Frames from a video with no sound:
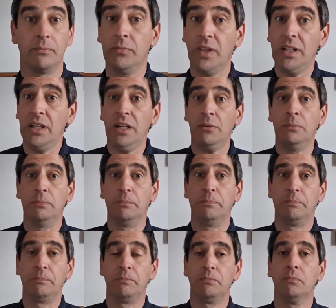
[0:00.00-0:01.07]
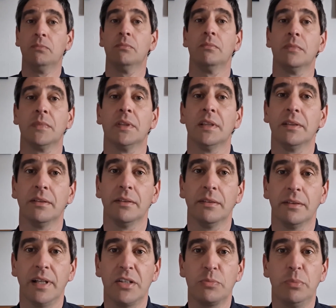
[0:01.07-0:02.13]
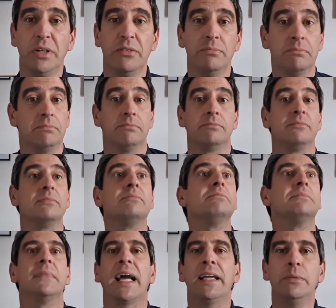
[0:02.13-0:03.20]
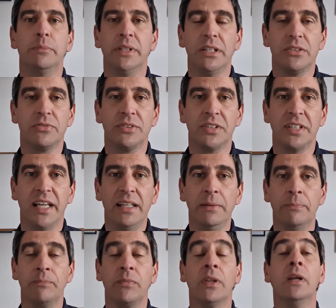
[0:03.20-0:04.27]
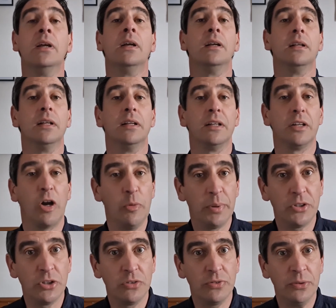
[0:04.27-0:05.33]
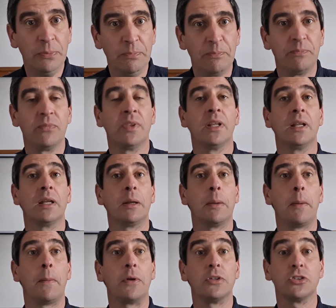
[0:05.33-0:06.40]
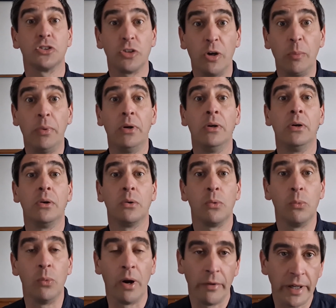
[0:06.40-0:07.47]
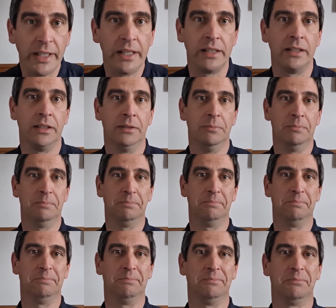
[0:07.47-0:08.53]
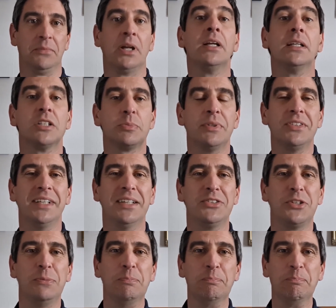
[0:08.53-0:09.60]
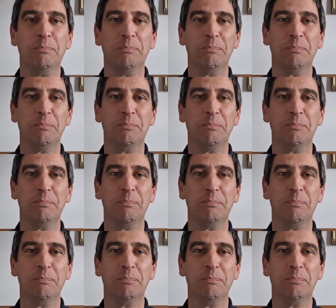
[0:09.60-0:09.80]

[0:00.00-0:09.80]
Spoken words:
There you go. That's my 8 minutes for today. Hope it's useful. Stop worrying. Speak to you again soon.